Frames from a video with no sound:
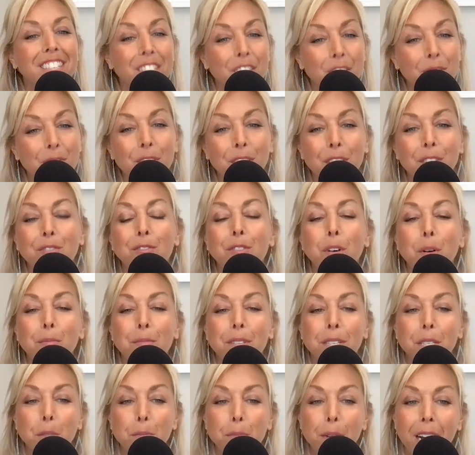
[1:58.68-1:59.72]
different from
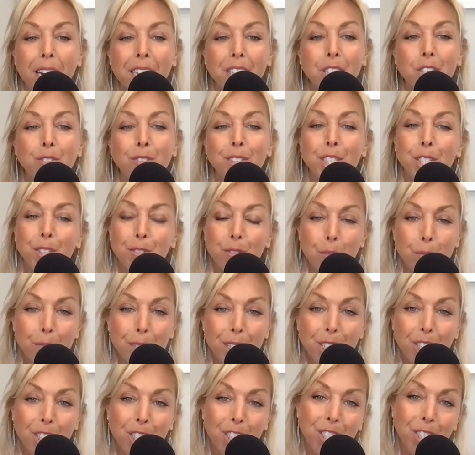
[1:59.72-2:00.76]
this POTS
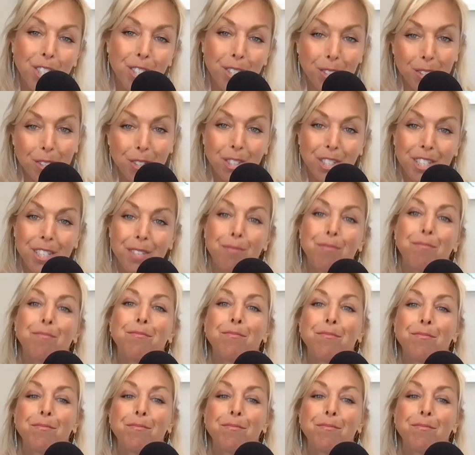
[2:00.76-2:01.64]
transformation solution?